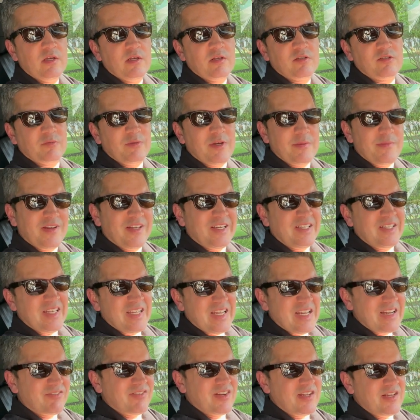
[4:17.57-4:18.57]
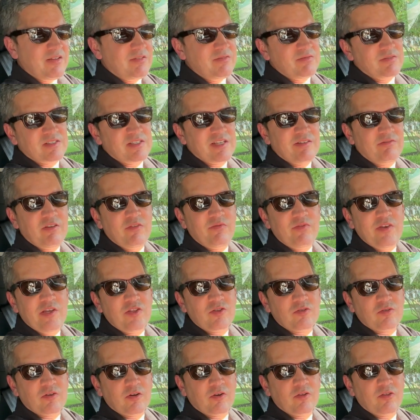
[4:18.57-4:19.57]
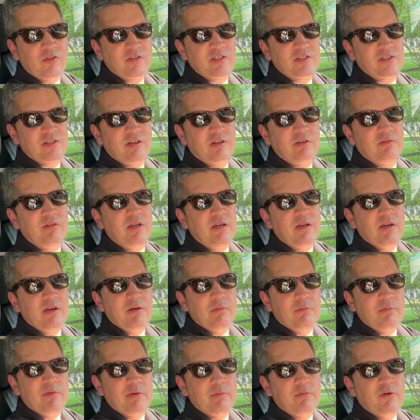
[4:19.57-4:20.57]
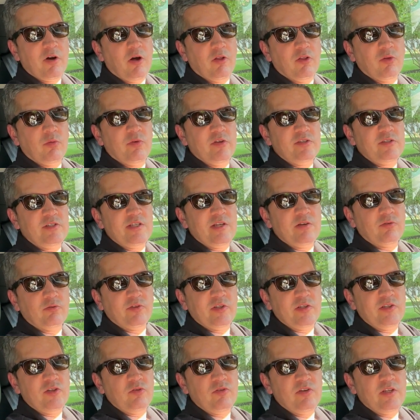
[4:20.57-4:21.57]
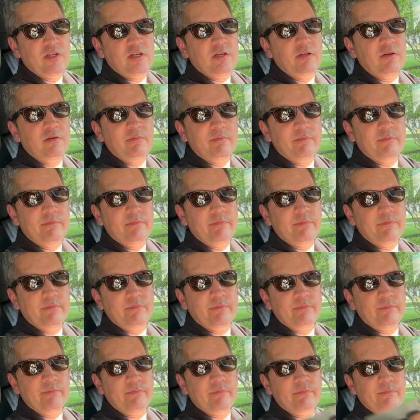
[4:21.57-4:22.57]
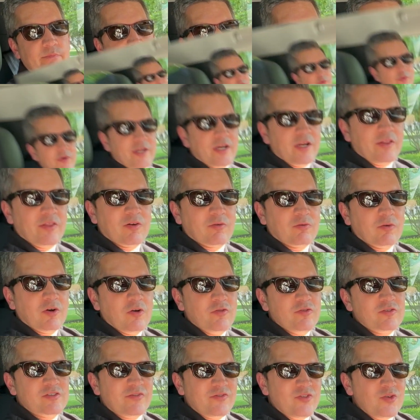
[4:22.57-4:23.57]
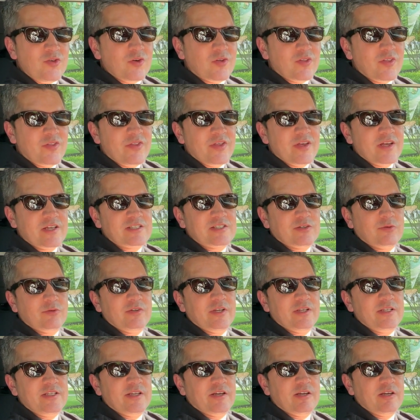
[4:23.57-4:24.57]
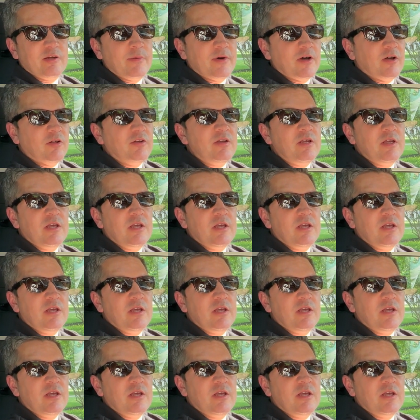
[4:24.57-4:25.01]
So maybe not every safety feature under the sun, but all the ones that you really do need. Before we get on the road, there's a few other things I wanted to tell you about.